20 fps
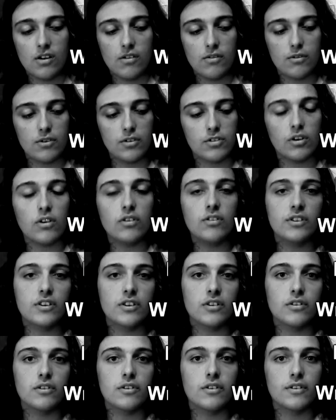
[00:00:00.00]
resulting
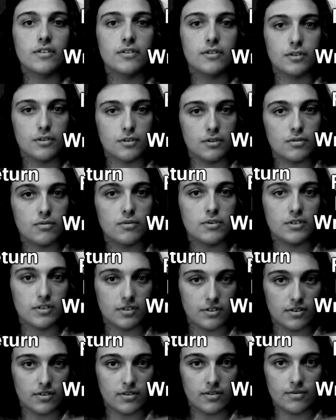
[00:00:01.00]
you to
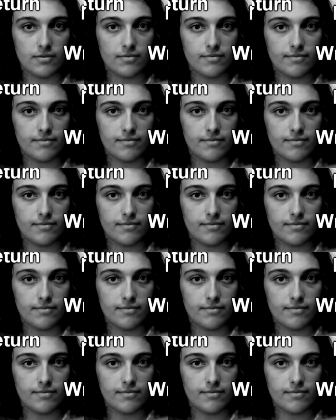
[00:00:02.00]
return.